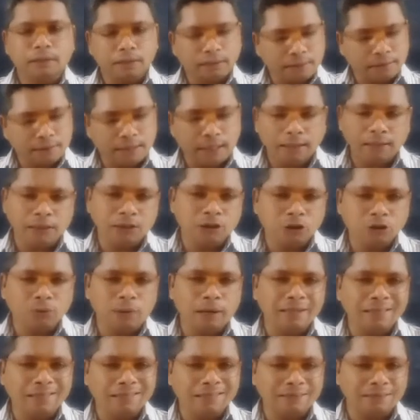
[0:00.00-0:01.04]
That is why
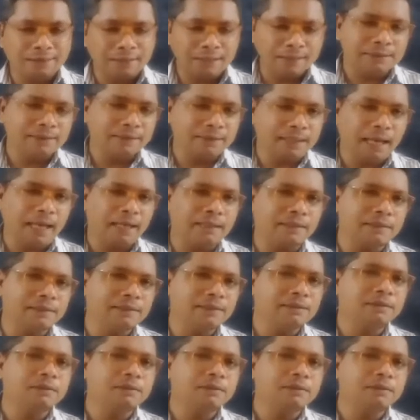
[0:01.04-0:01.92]
he says like this: